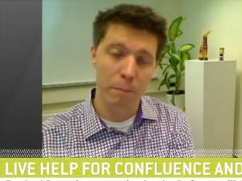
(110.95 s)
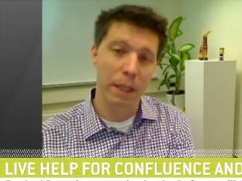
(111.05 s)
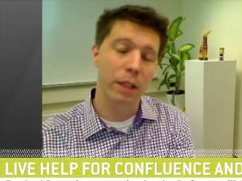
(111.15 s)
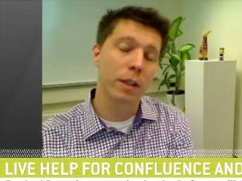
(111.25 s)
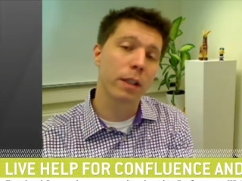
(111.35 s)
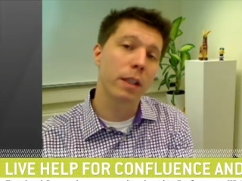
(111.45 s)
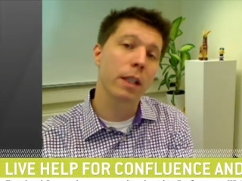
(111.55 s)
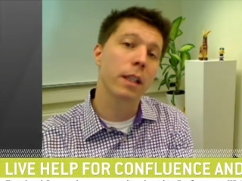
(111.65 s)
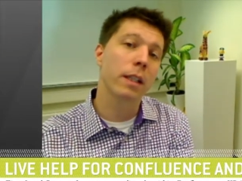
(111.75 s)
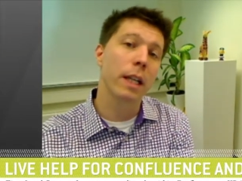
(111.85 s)
but you
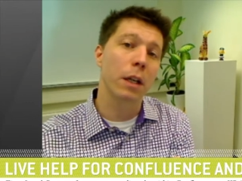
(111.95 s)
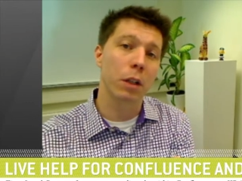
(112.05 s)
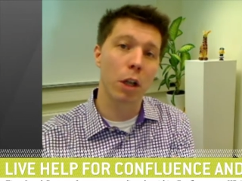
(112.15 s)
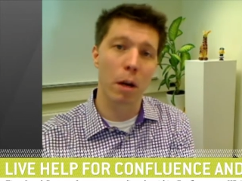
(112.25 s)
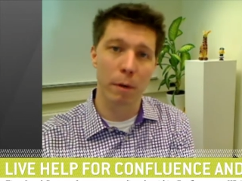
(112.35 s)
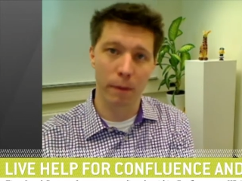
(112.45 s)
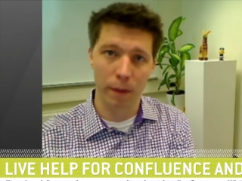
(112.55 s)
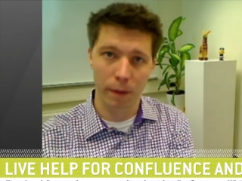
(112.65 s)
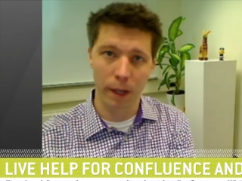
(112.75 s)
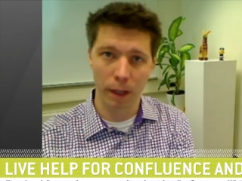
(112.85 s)
still stay on top of
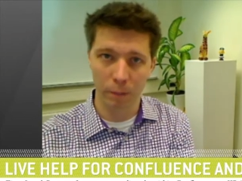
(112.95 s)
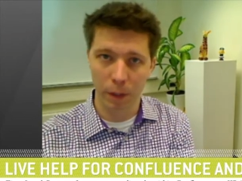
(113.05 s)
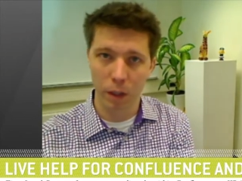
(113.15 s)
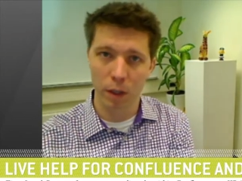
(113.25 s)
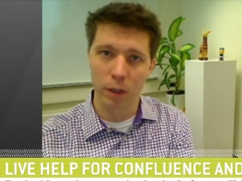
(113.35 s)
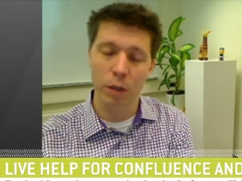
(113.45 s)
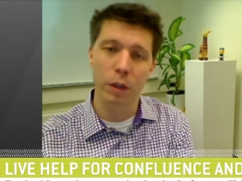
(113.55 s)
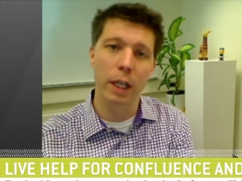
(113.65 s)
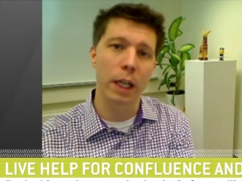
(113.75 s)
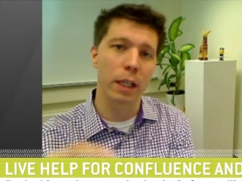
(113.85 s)
the thing because
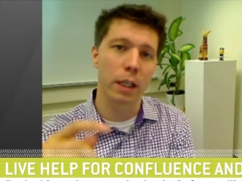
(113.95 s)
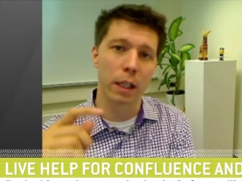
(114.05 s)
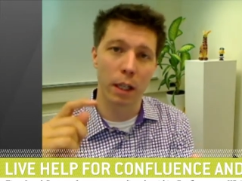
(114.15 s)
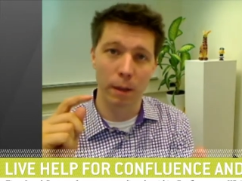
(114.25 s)
you get